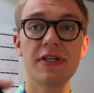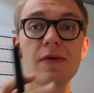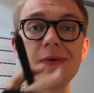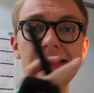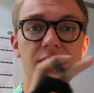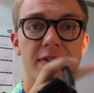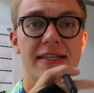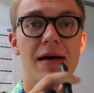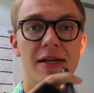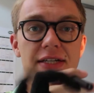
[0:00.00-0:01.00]
thing we need to
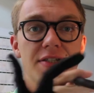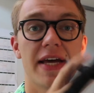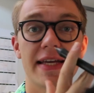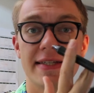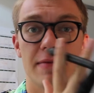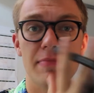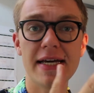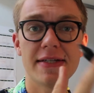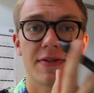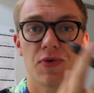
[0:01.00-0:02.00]
establish is a
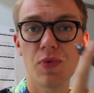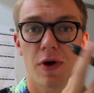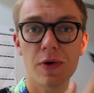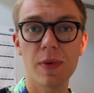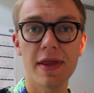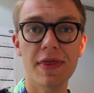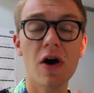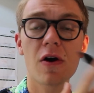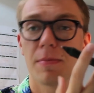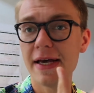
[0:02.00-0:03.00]
base to work with.
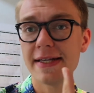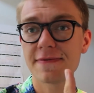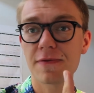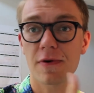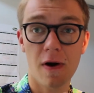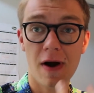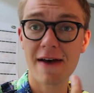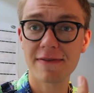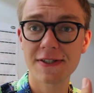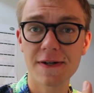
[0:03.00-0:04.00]
Our base for our
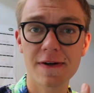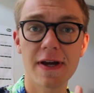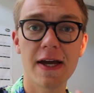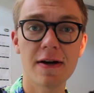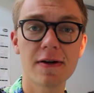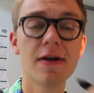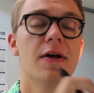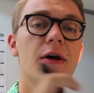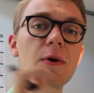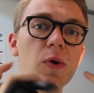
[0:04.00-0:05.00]
avatar here
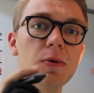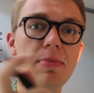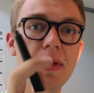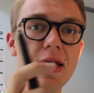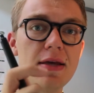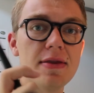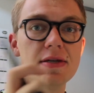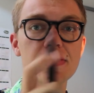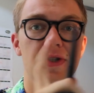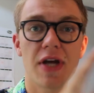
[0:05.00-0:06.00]
will be
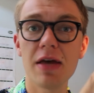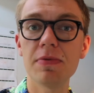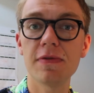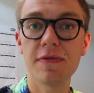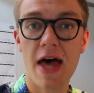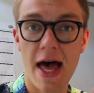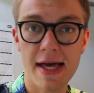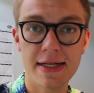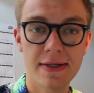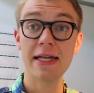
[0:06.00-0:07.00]
the shape of the
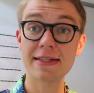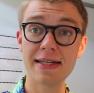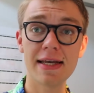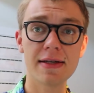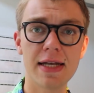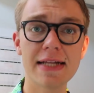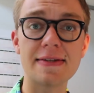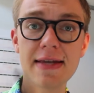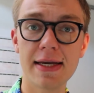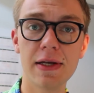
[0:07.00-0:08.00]
head.
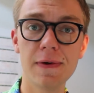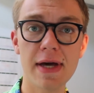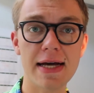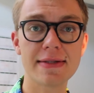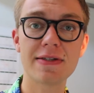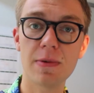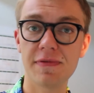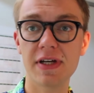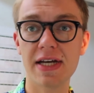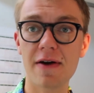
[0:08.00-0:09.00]
Let's take a look at some of
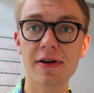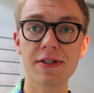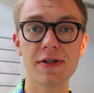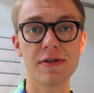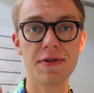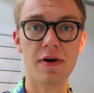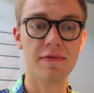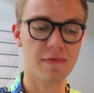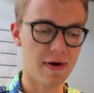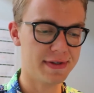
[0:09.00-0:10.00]
the characters
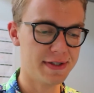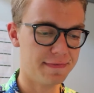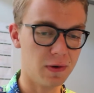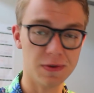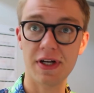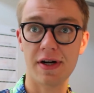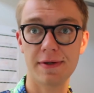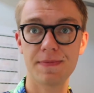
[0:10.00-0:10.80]
of Gravity Falls here.